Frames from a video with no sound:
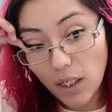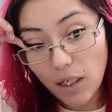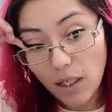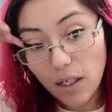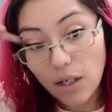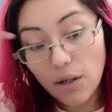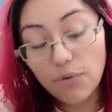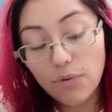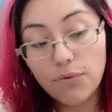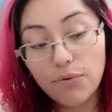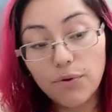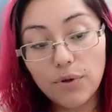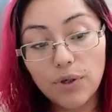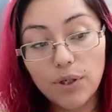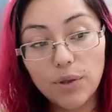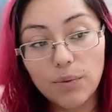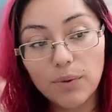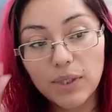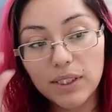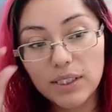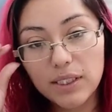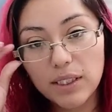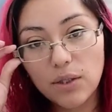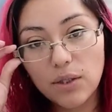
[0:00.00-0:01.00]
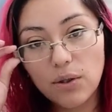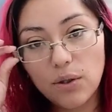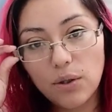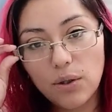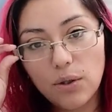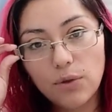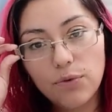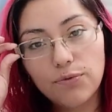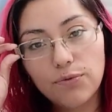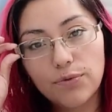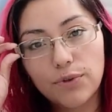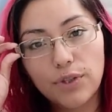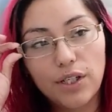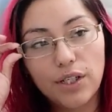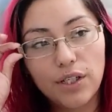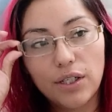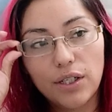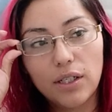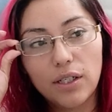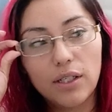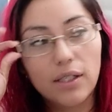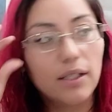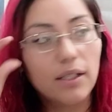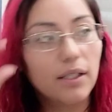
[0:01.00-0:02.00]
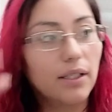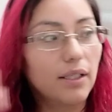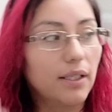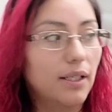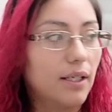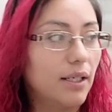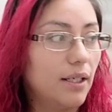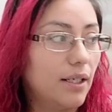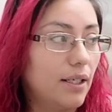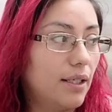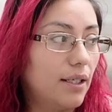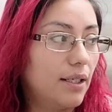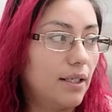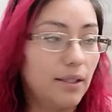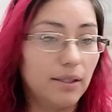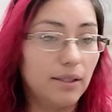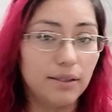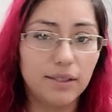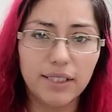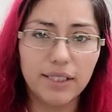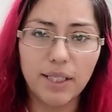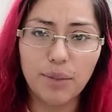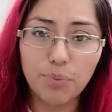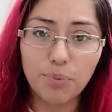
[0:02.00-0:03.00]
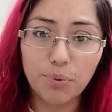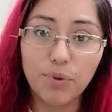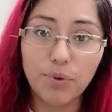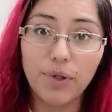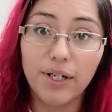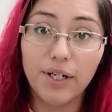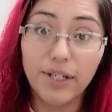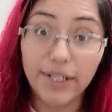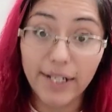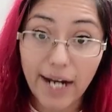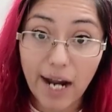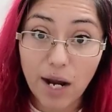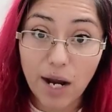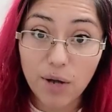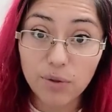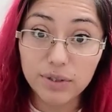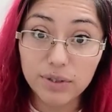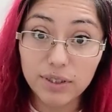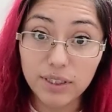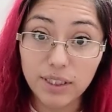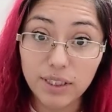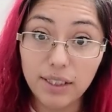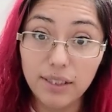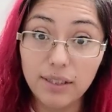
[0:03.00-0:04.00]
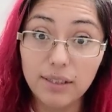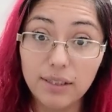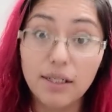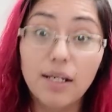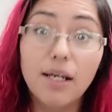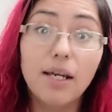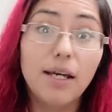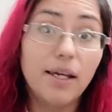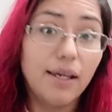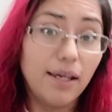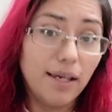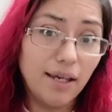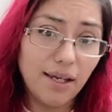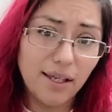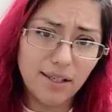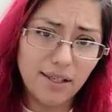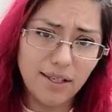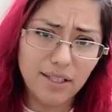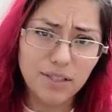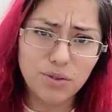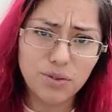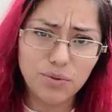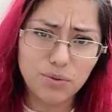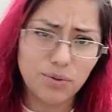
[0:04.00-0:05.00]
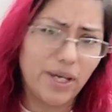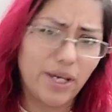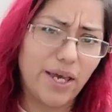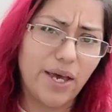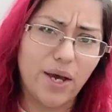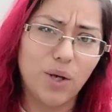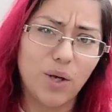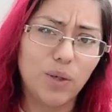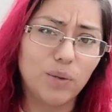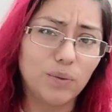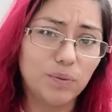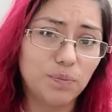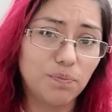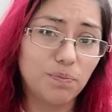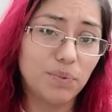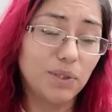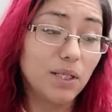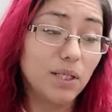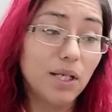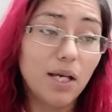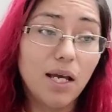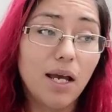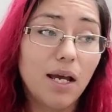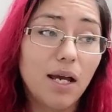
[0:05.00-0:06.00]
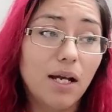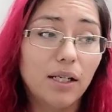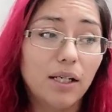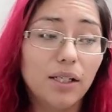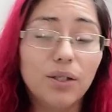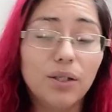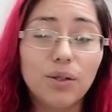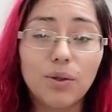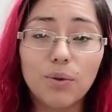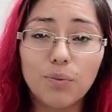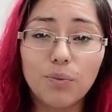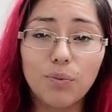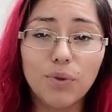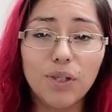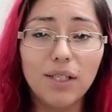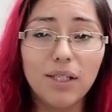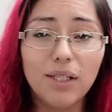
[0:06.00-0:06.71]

for what's it called, for temporary housing. Yeah, that's what helps. You know, we